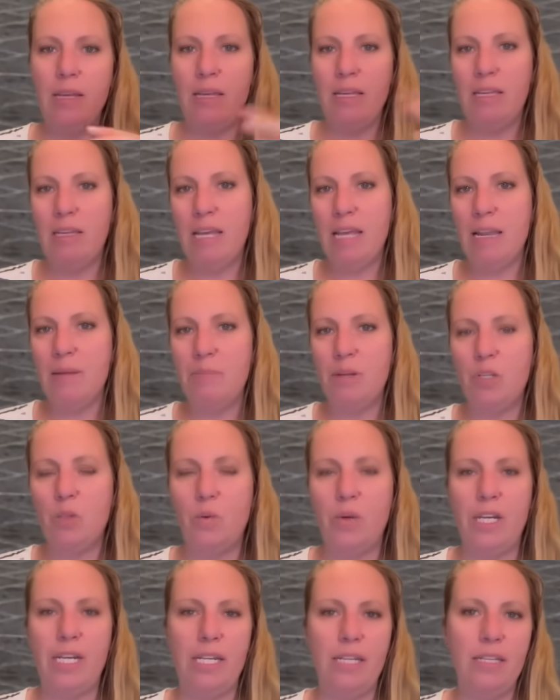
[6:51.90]
in
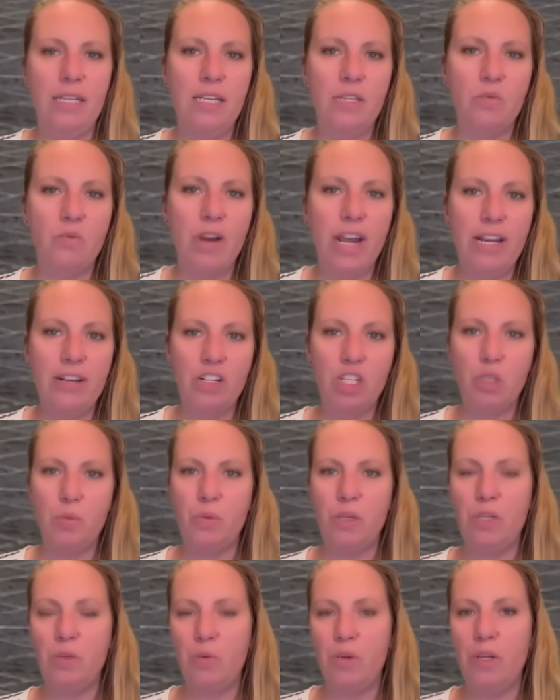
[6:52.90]
between these ranges
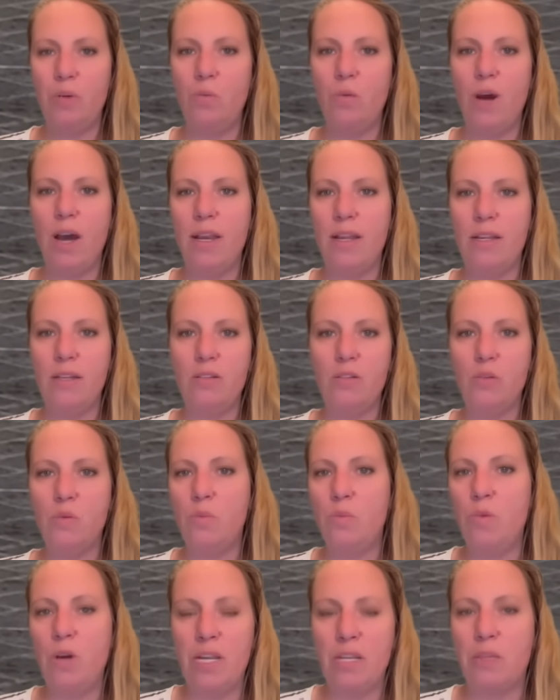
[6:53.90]
between one and
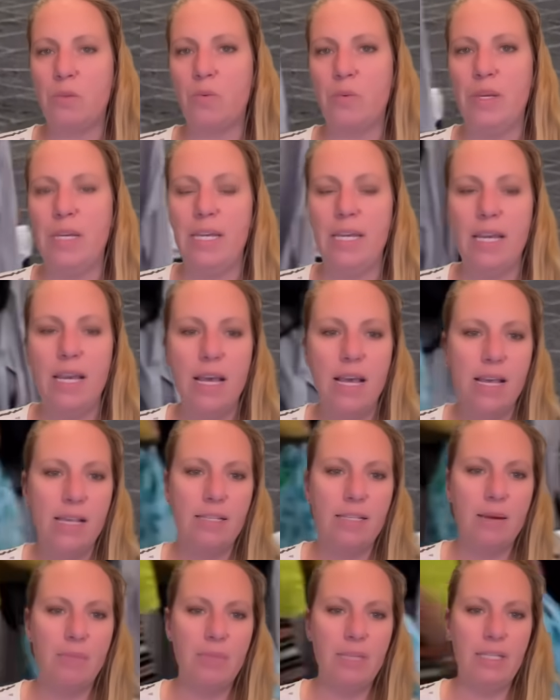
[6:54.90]
two and three,
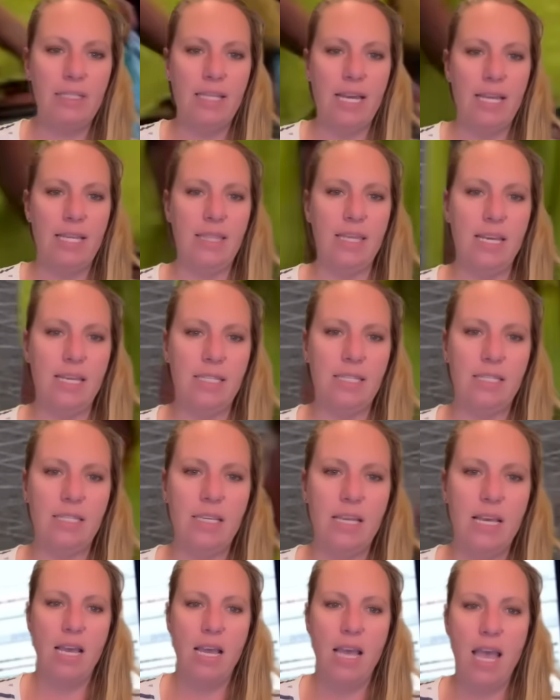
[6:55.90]
something like this,
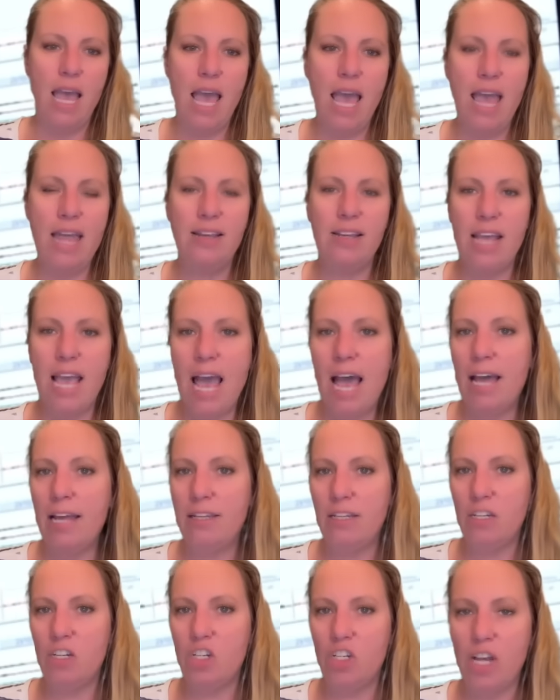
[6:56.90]
and
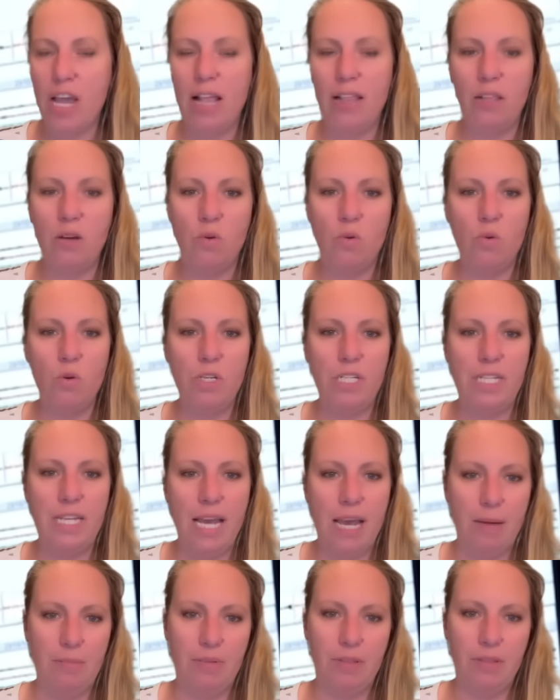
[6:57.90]
at shallow
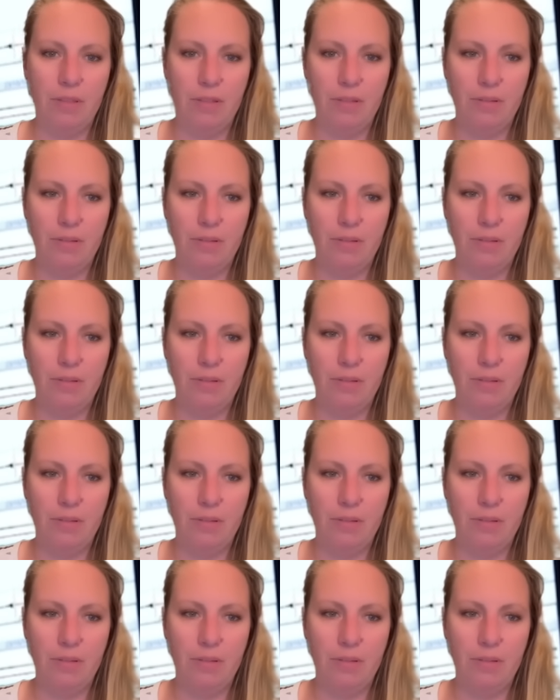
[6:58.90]
depth.